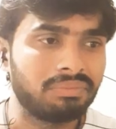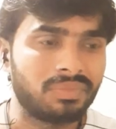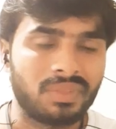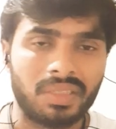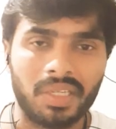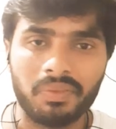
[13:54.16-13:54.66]

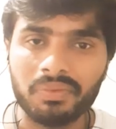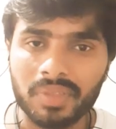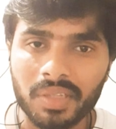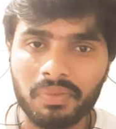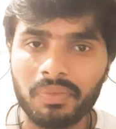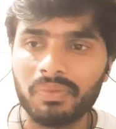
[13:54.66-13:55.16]

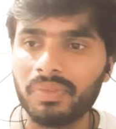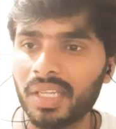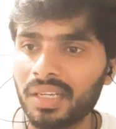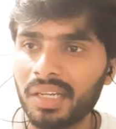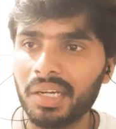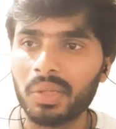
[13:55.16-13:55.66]
if
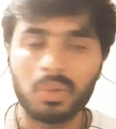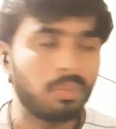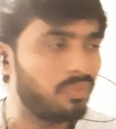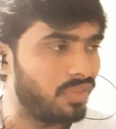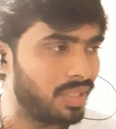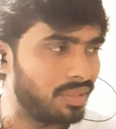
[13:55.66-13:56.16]
they need a
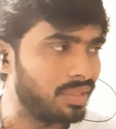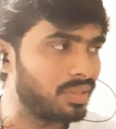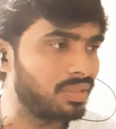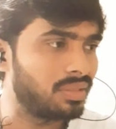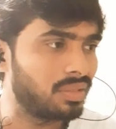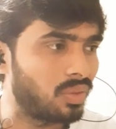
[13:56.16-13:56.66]
room, we are
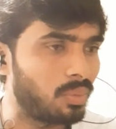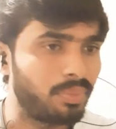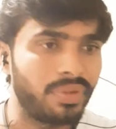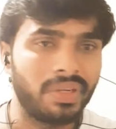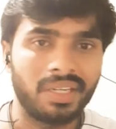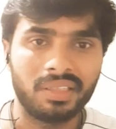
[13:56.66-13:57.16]
just
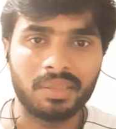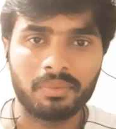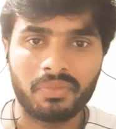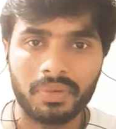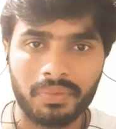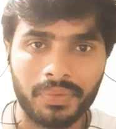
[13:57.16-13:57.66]
accommodating them
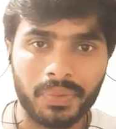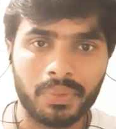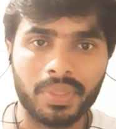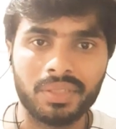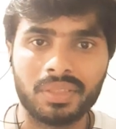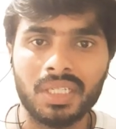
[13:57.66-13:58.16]
for a few
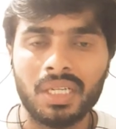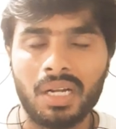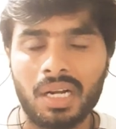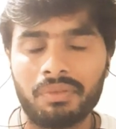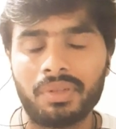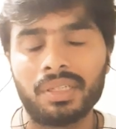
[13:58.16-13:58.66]
days.
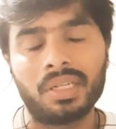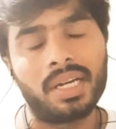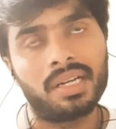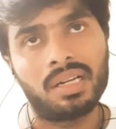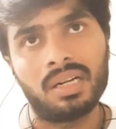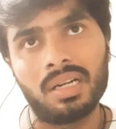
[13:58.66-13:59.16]
After
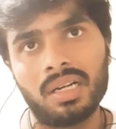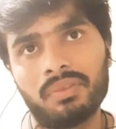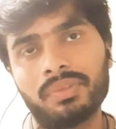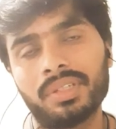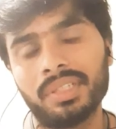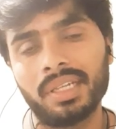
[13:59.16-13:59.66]

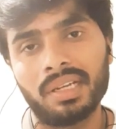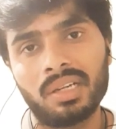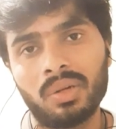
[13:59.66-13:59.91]
they get